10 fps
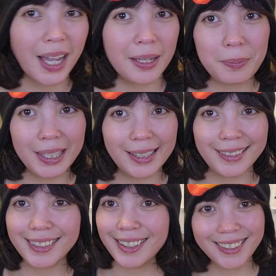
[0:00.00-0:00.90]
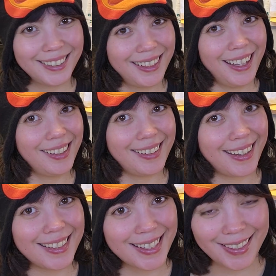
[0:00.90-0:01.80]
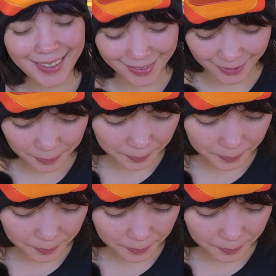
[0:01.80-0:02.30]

I mean... Let's go.